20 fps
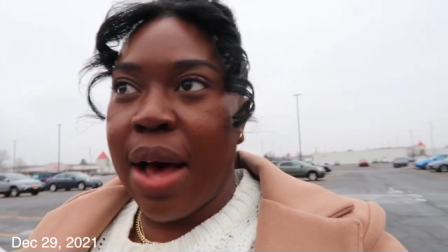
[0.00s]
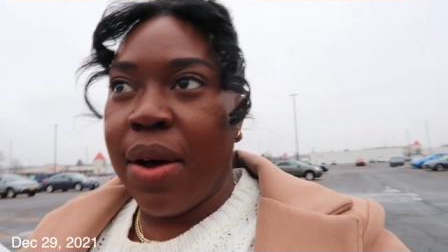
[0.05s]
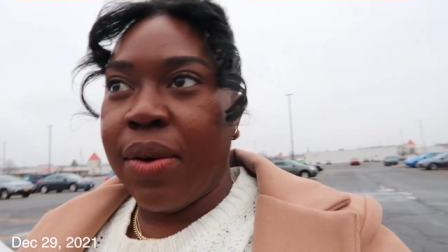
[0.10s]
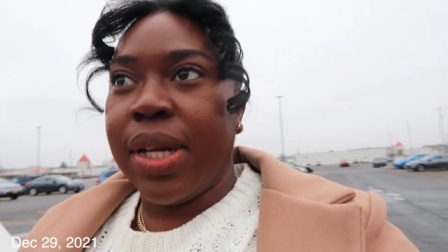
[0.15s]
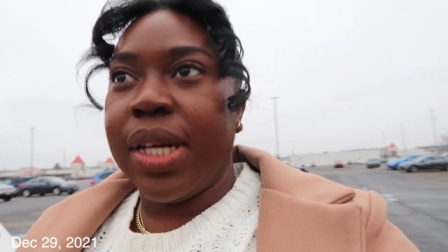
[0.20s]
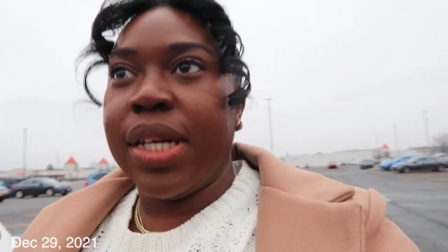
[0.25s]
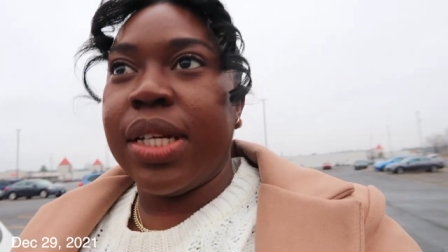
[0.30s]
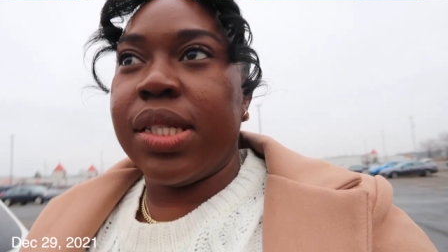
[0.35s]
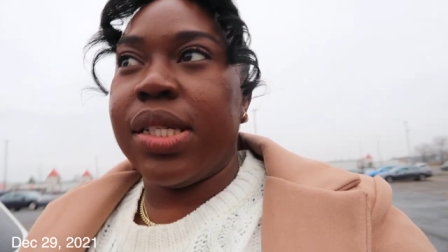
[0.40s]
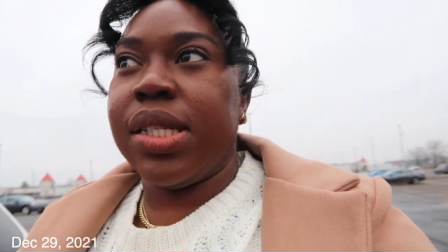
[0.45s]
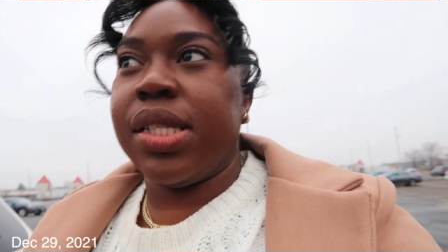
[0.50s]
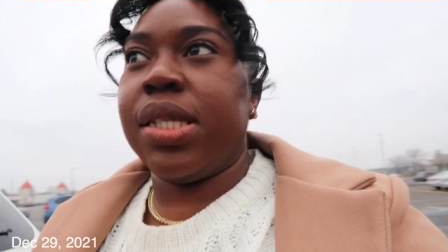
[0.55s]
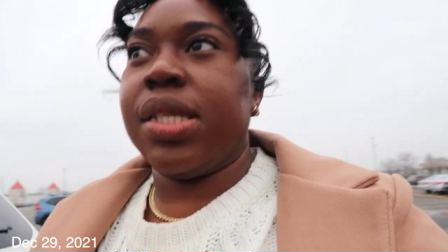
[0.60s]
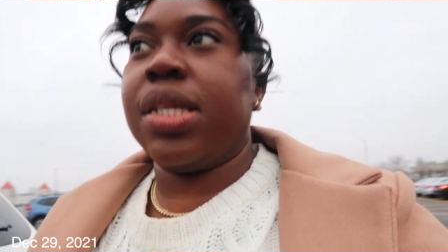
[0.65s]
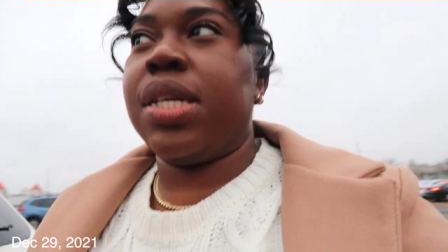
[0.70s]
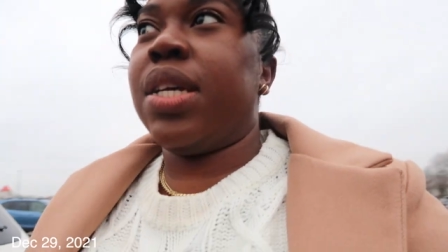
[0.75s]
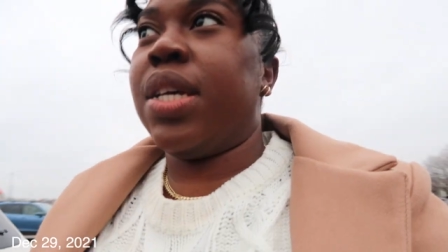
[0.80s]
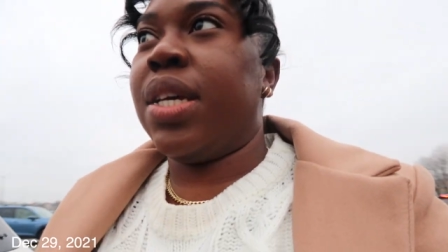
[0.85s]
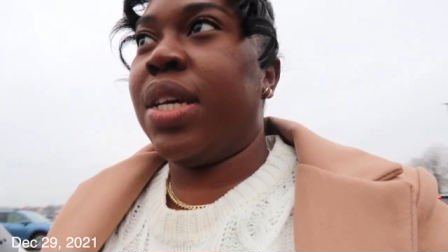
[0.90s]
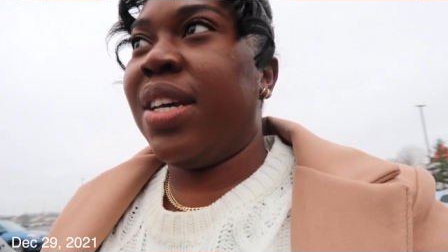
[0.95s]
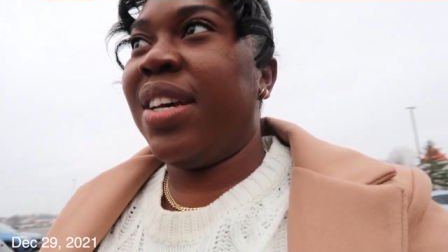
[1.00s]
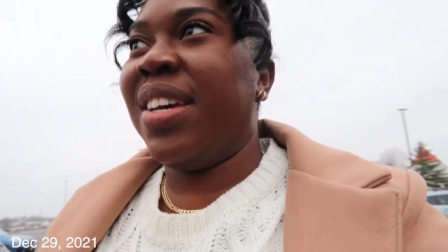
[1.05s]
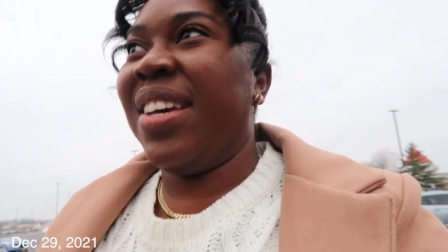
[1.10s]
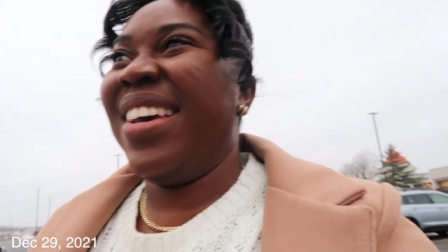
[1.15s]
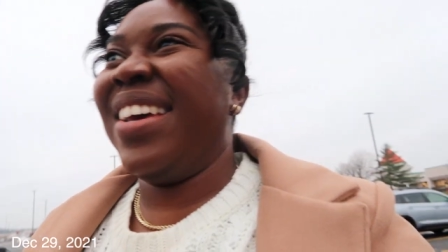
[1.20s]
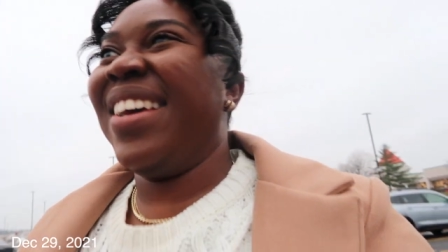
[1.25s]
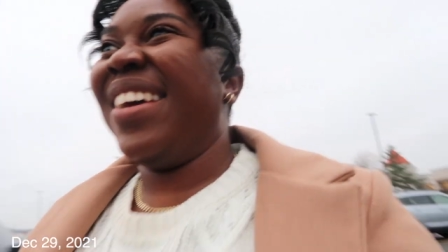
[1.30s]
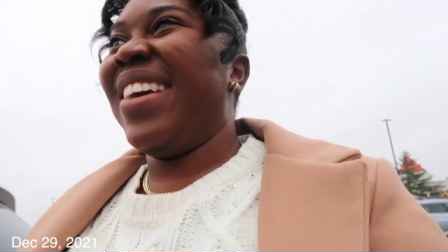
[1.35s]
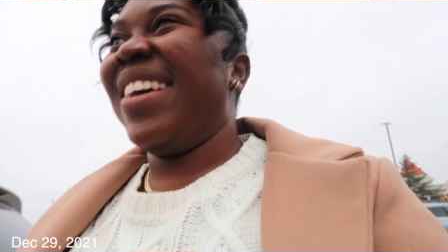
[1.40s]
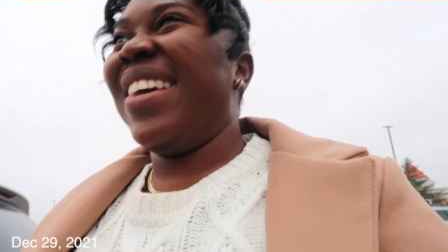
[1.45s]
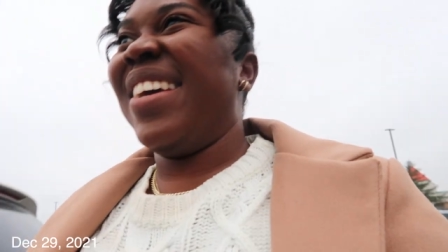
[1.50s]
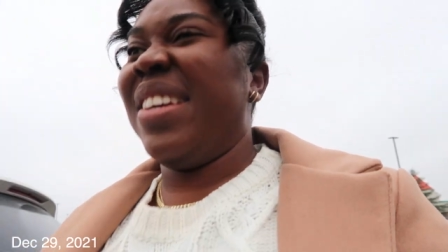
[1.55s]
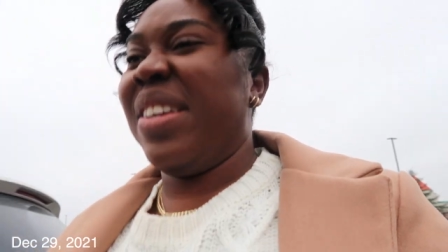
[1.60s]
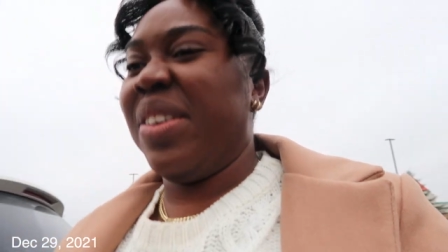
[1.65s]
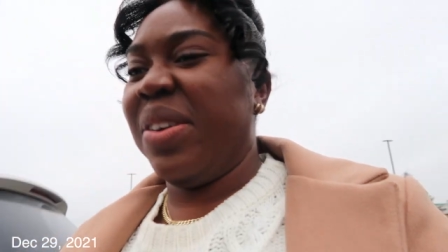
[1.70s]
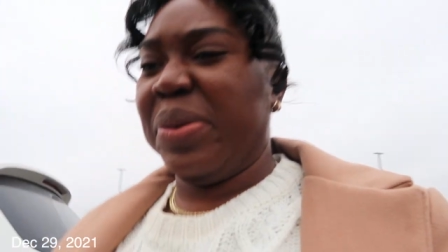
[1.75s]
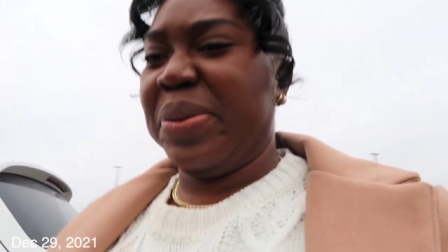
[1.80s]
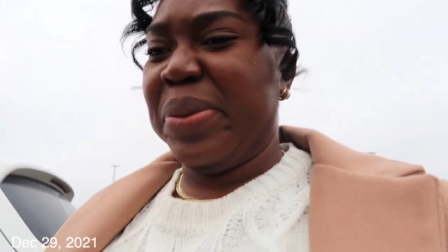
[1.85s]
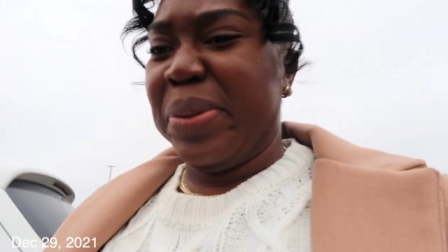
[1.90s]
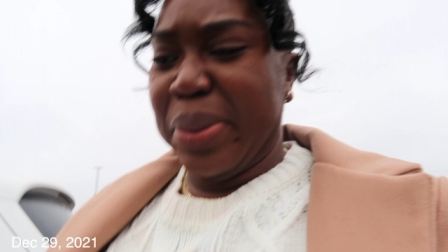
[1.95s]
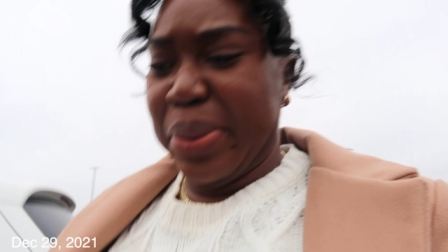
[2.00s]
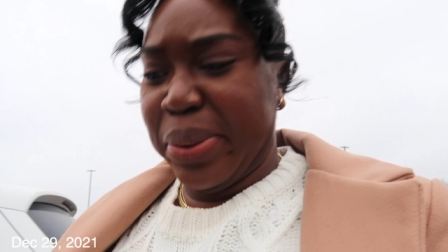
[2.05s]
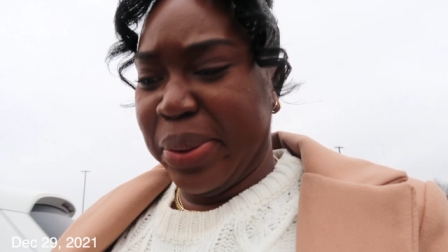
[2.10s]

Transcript: Outlets. Whew.